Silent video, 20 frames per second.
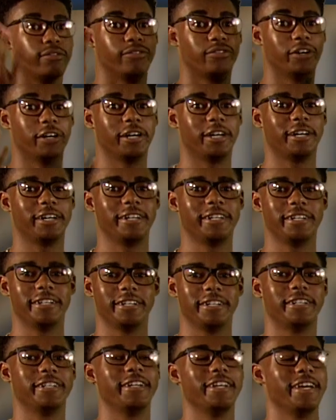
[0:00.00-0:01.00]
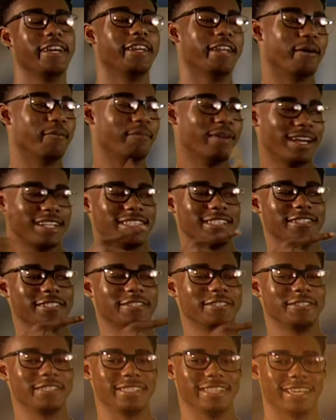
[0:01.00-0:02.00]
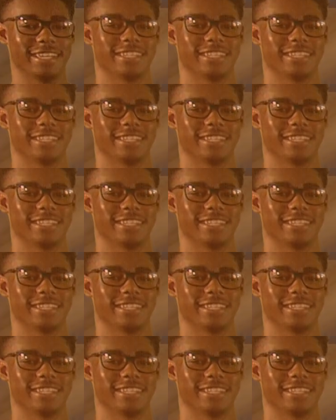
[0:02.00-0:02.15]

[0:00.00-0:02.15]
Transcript: Fall, now back to the news